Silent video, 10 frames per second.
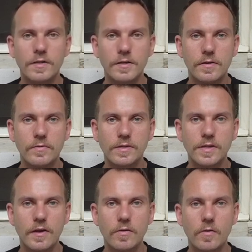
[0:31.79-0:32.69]
to use
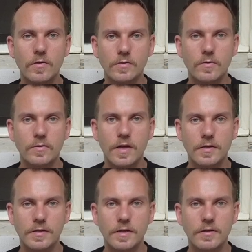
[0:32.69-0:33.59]
psychological
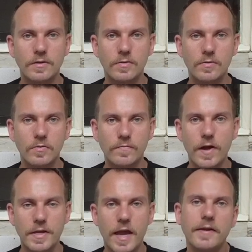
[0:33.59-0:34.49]
testing to
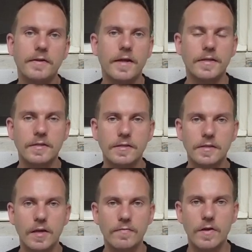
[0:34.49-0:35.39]
vet candidates and
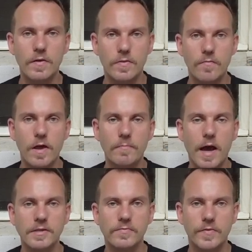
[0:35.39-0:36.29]
see if they're the right
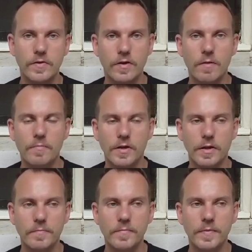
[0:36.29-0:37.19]
match for their company.